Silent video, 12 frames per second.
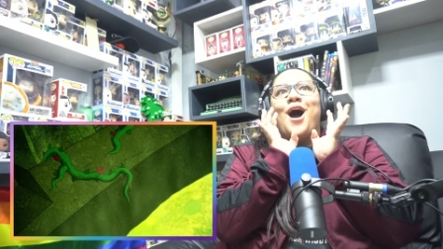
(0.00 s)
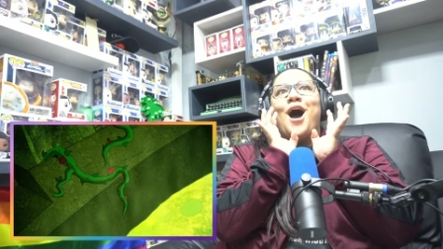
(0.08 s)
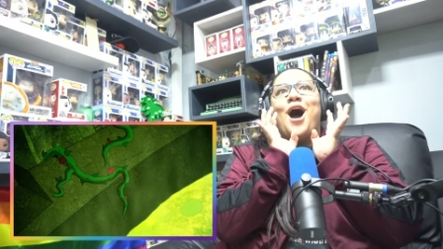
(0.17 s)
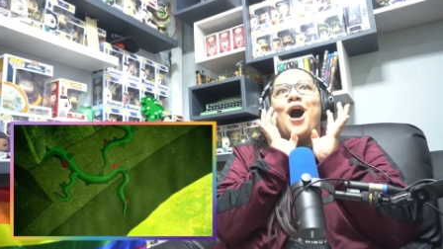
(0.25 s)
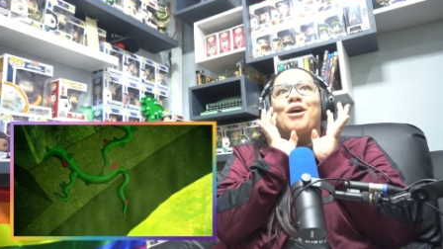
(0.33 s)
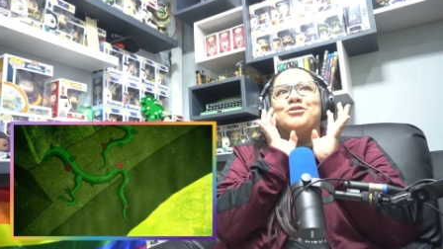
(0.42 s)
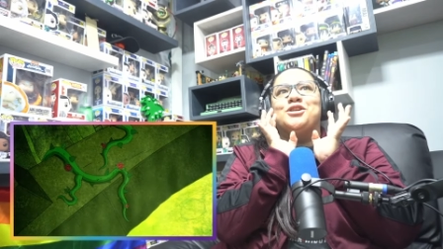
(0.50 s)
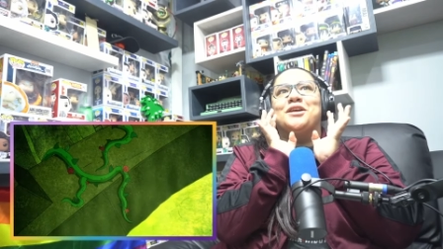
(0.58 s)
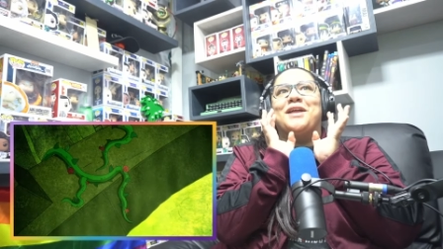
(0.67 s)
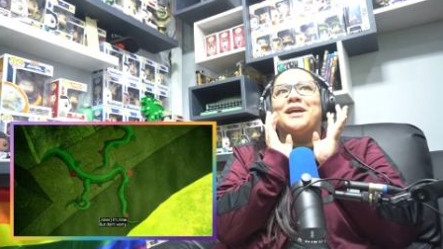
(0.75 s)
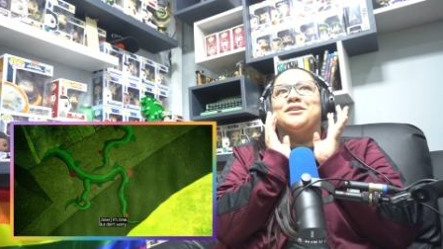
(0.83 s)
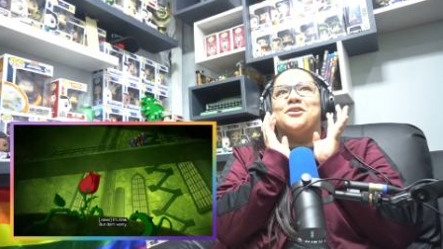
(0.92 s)
Oh, shit,
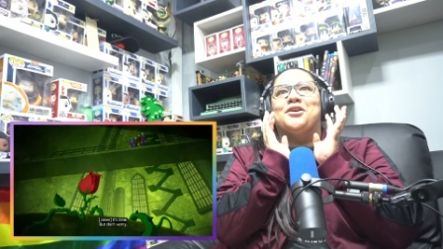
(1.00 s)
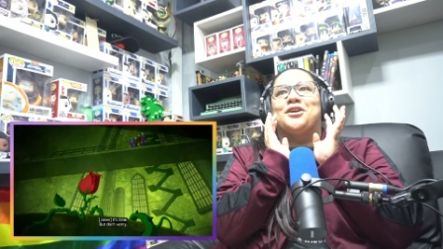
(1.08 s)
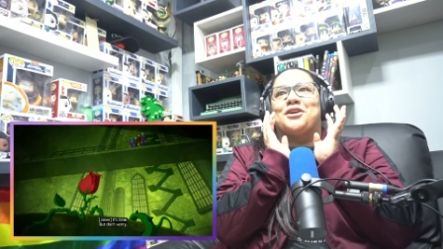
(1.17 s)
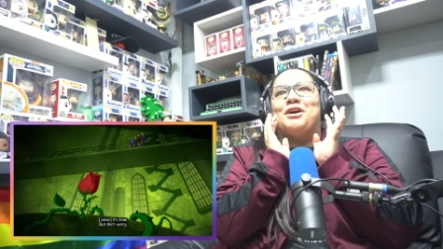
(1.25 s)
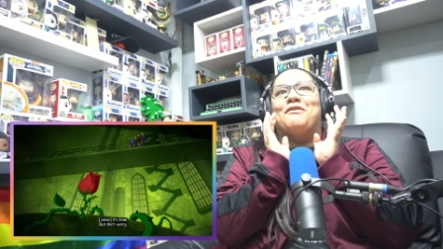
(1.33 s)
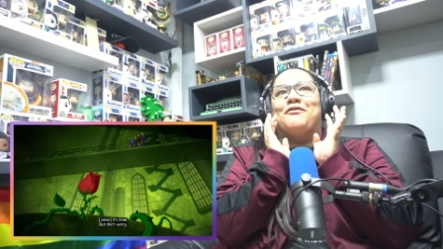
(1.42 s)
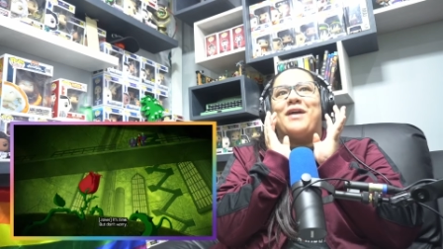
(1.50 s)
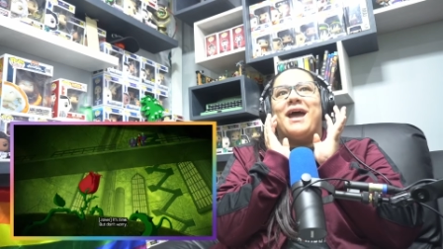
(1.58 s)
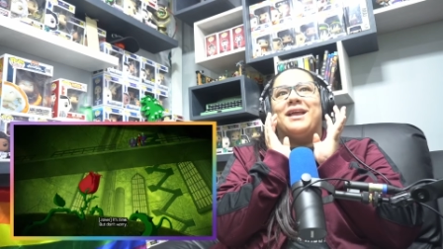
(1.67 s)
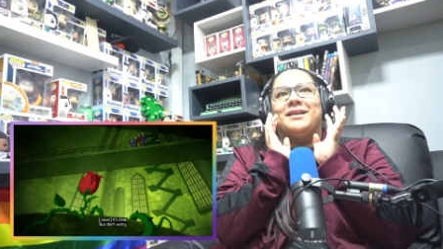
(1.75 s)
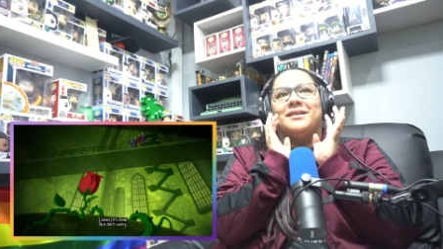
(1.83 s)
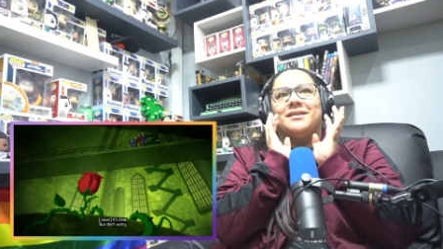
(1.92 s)
that's your
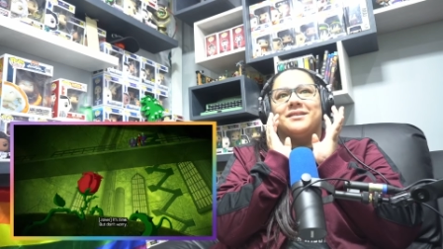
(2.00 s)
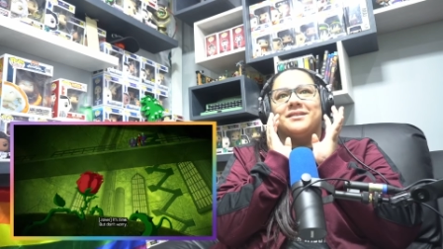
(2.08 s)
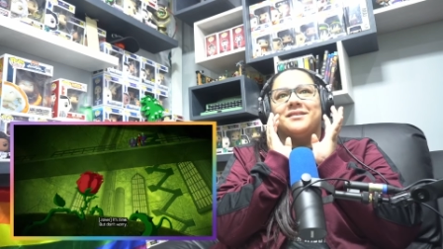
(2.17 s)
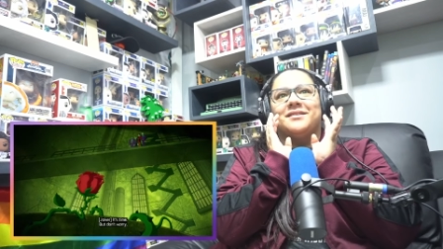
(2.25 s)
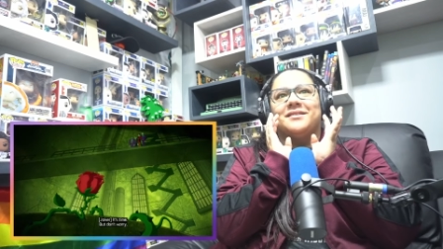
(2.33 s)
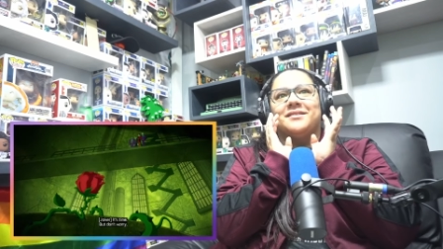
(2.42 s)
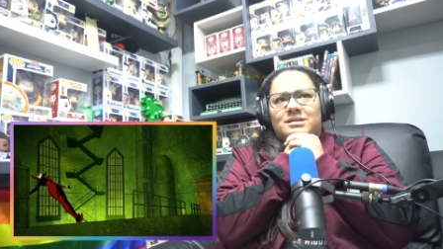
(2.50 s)
girlfriend! Don't worry.